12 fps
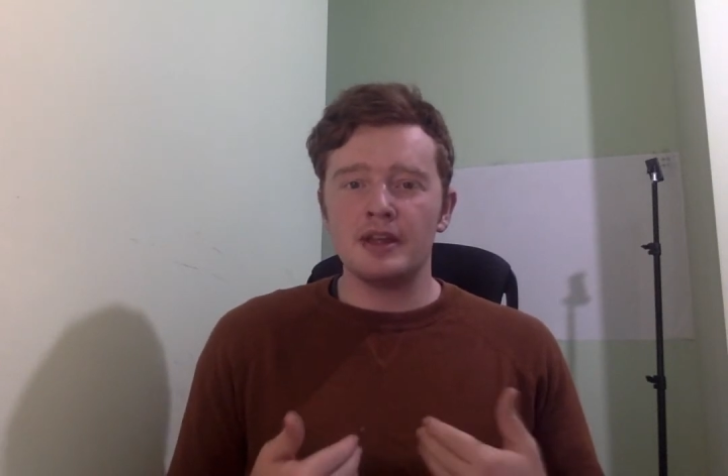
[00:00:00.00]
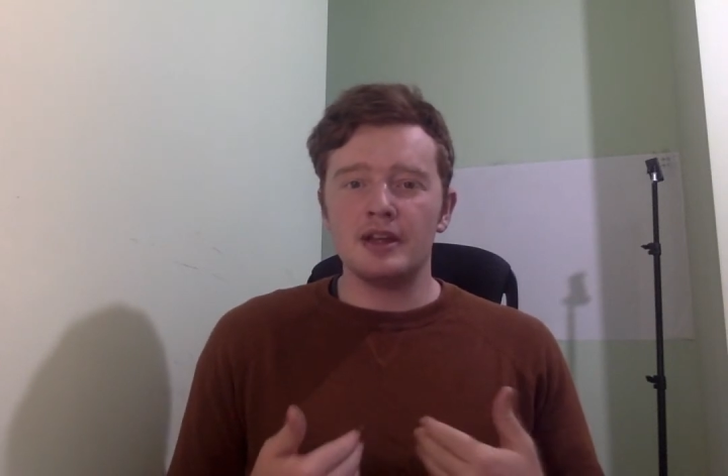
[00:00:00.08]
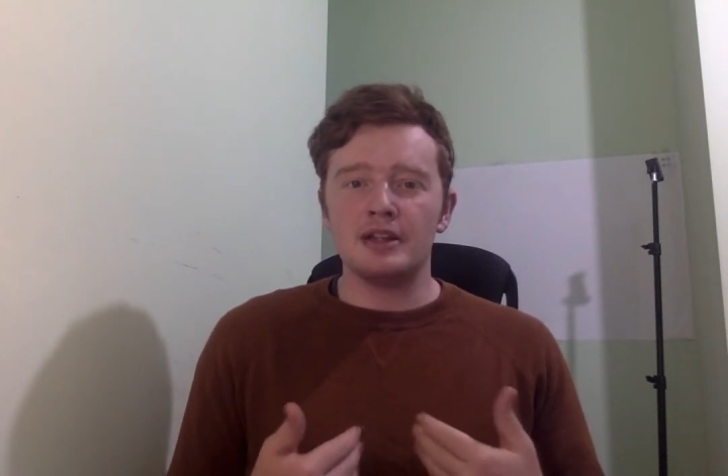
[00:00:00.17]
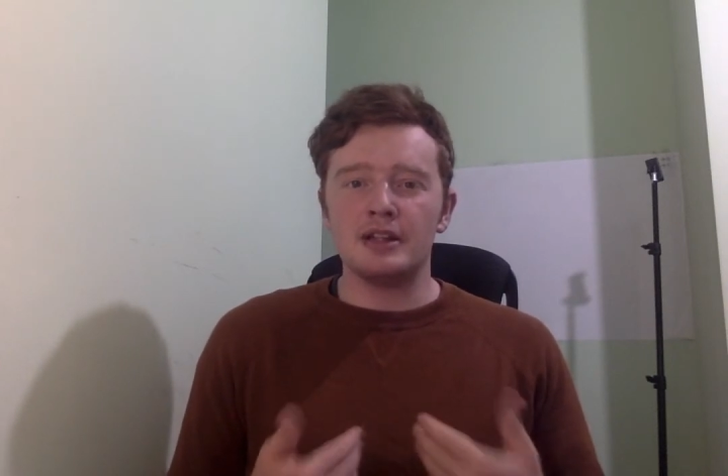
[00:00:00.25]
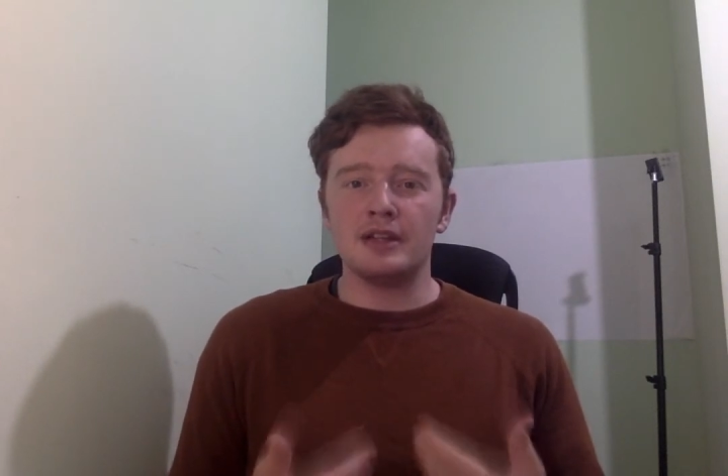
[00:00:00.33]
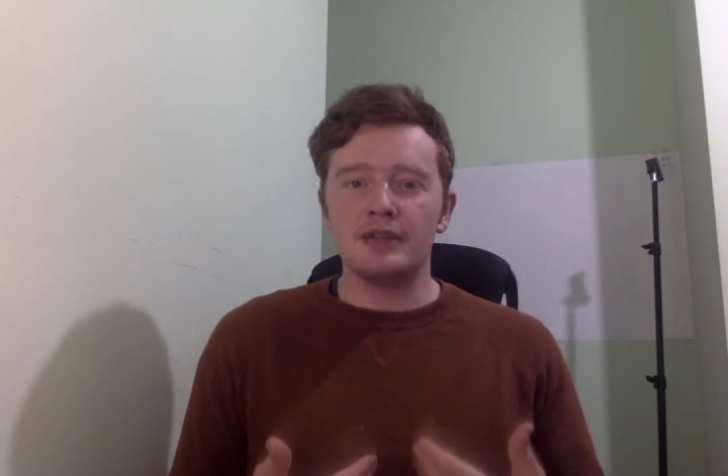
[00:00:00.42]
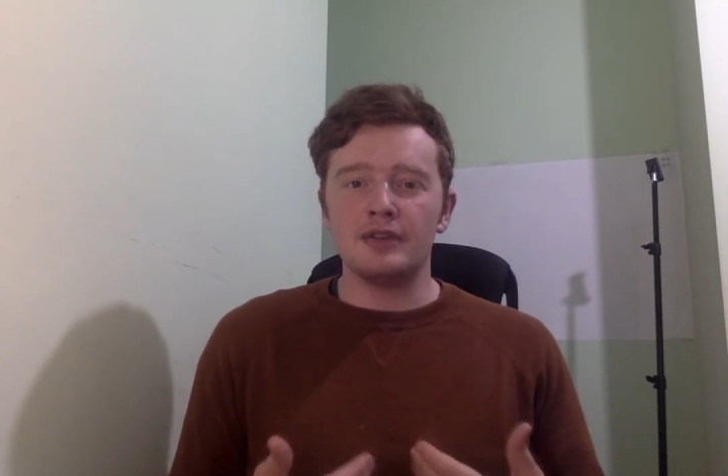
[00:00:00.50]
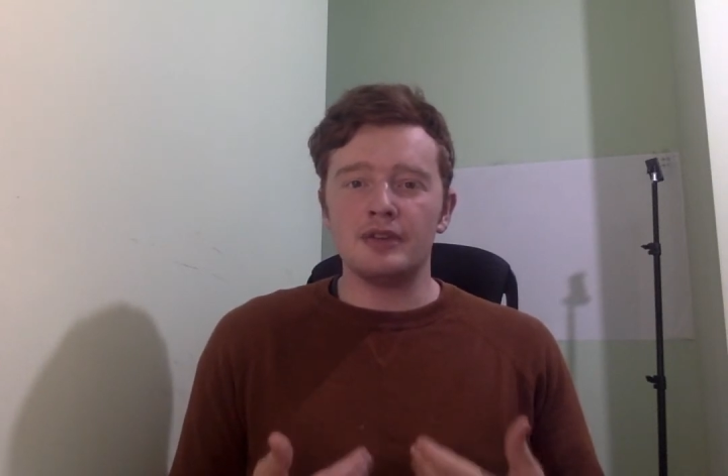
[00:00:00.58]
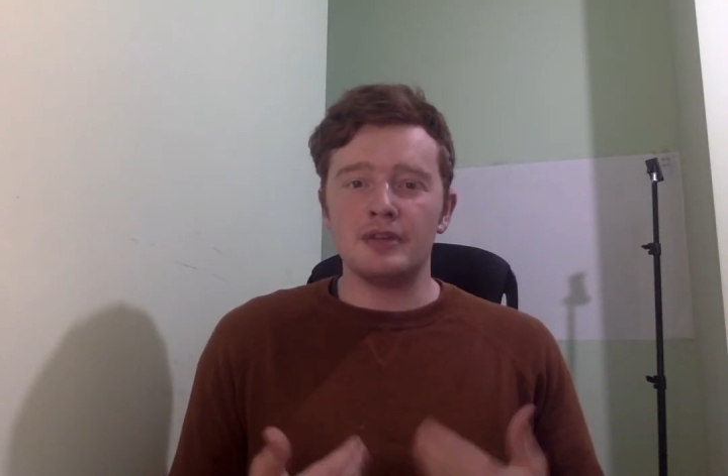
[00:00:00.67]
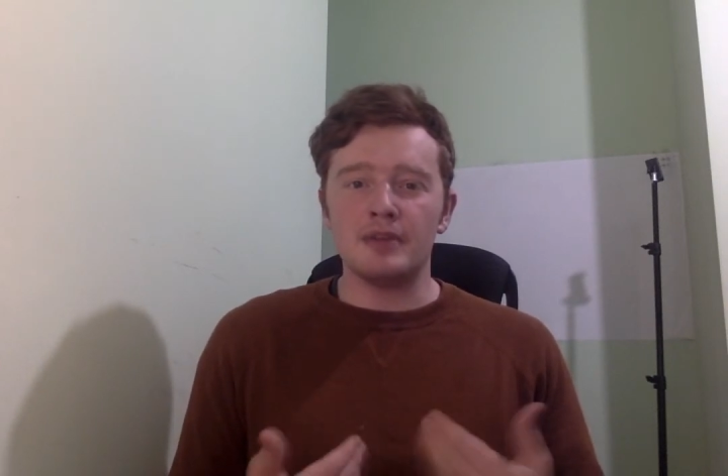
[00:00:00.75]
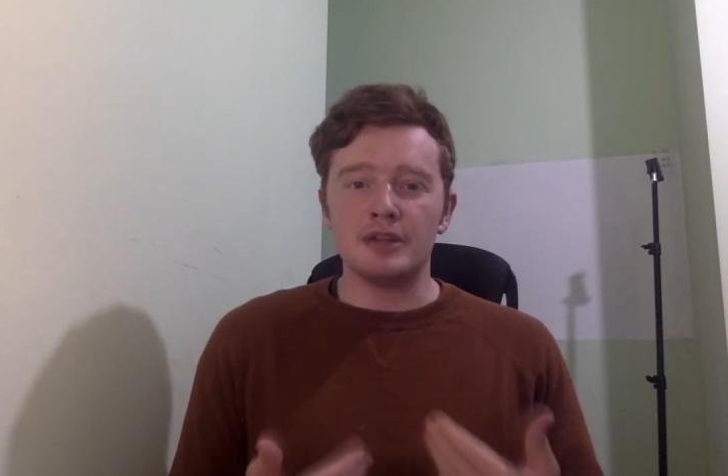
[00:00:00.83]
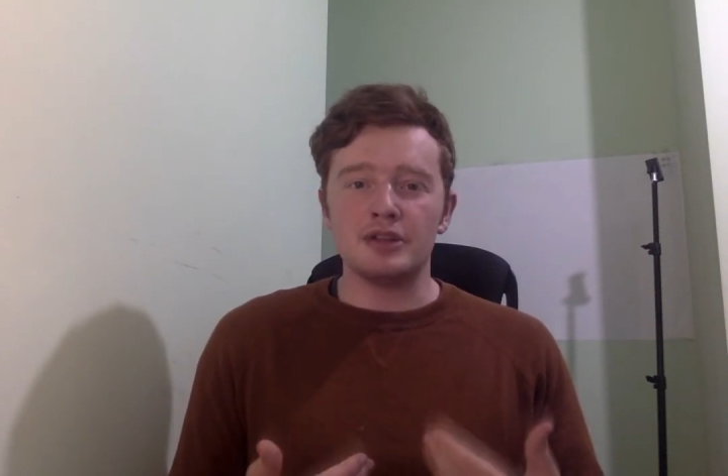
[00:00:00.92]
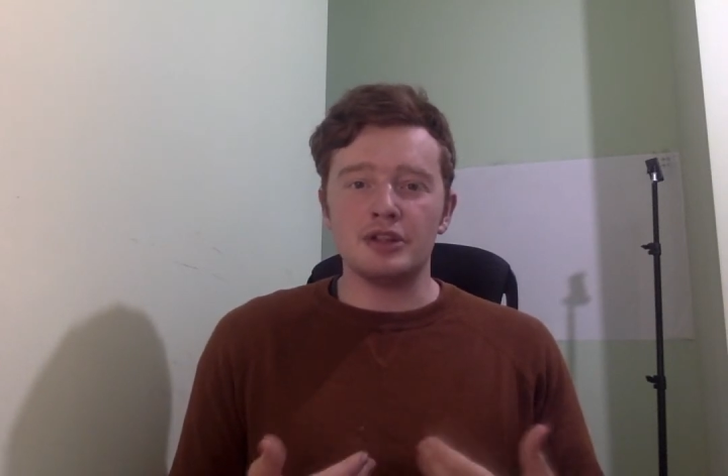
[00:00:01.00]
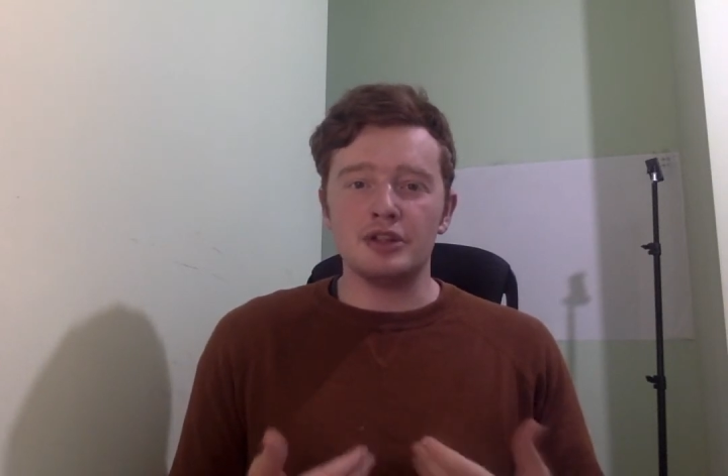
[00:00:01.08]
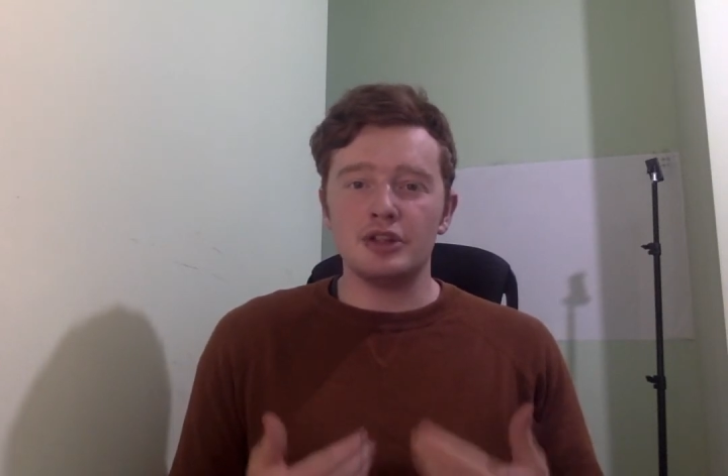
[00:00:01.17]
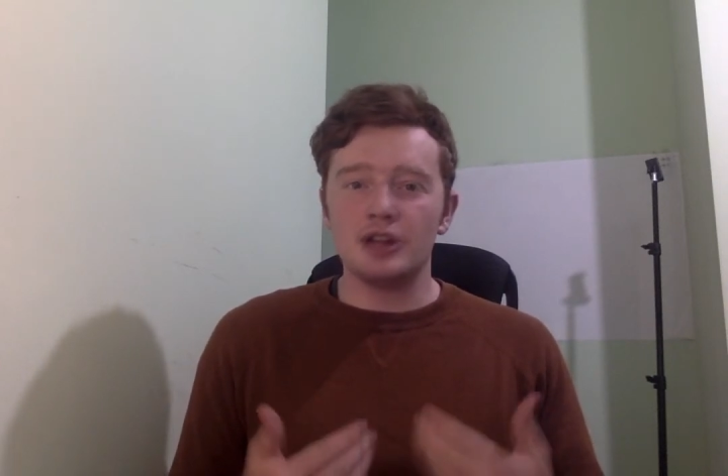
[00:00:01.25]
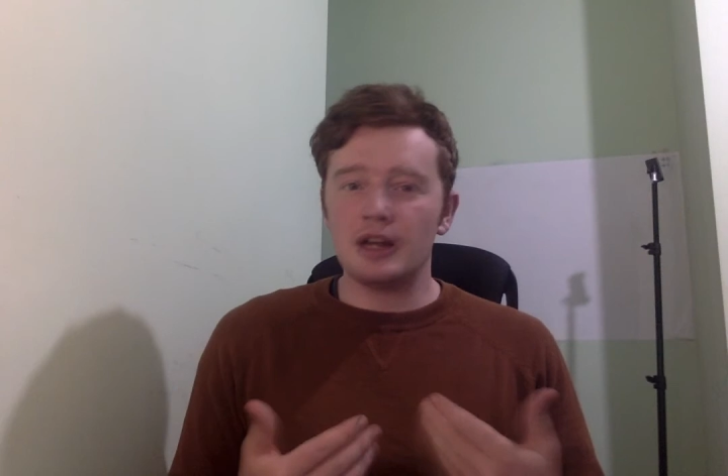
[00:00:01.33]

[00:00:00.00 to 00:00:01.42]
delivered the message